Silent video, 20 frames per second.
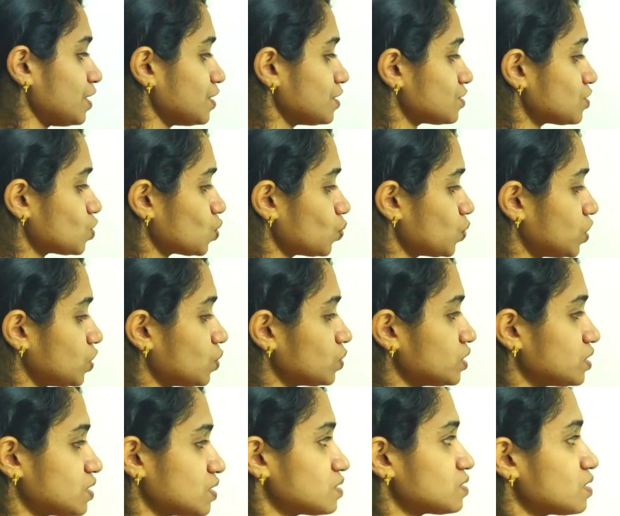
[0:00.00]
So we know
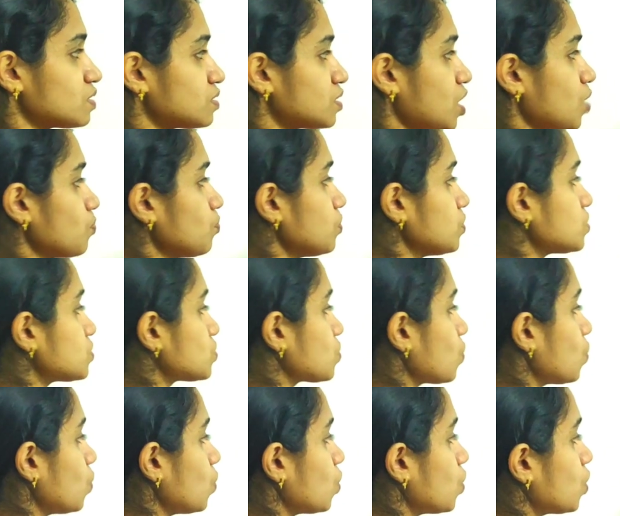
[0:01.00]
this is the thumb.
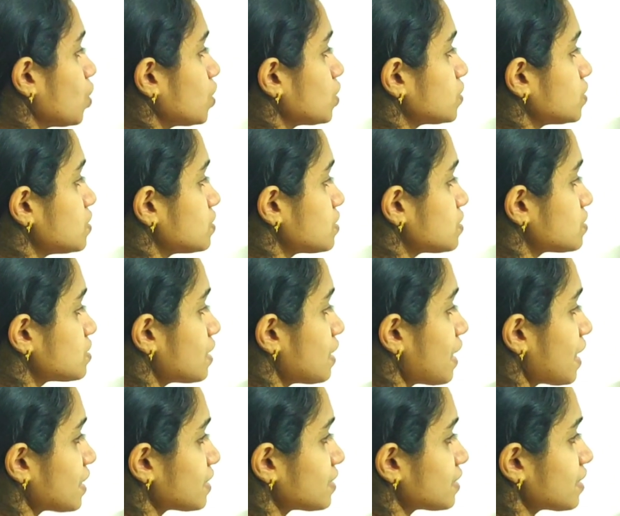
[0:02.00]
So this is the
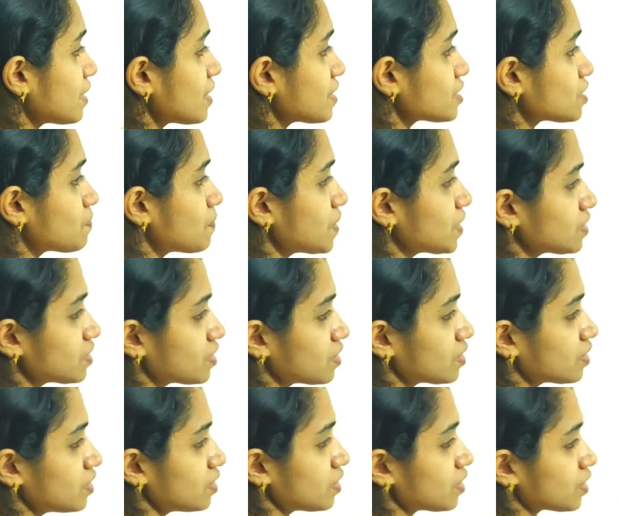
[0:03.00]
lateral aspect.
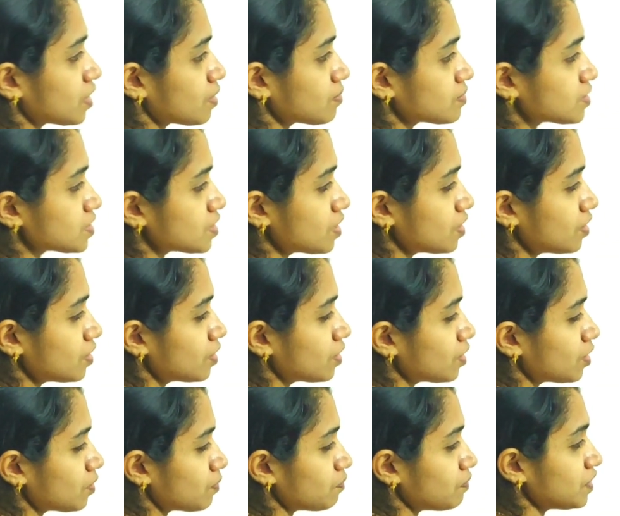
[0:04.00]
Here comes the
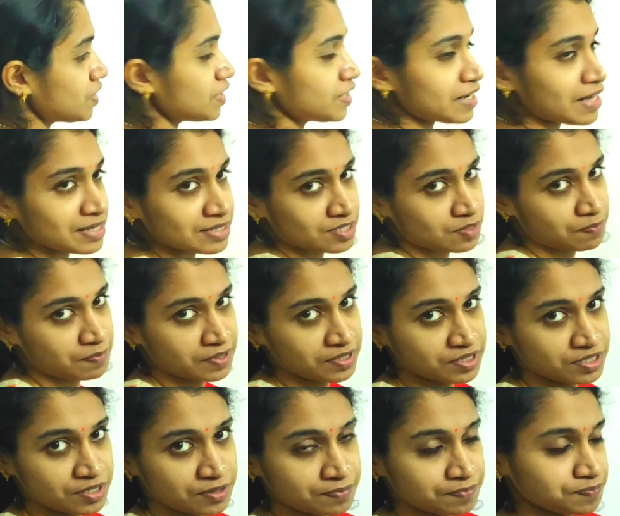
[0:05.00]
medial
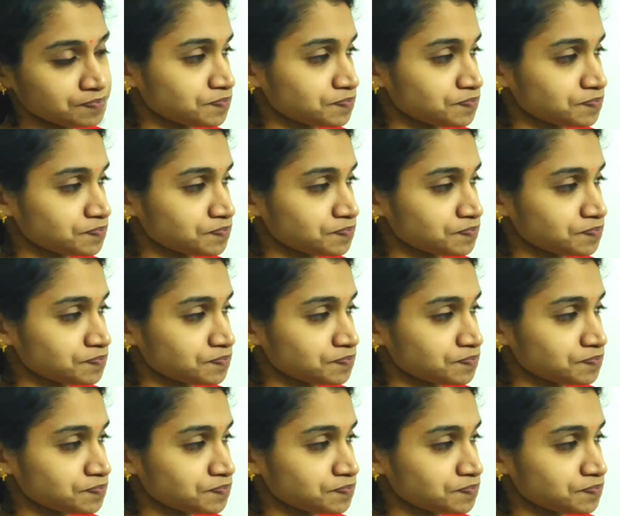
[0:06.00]
aspect.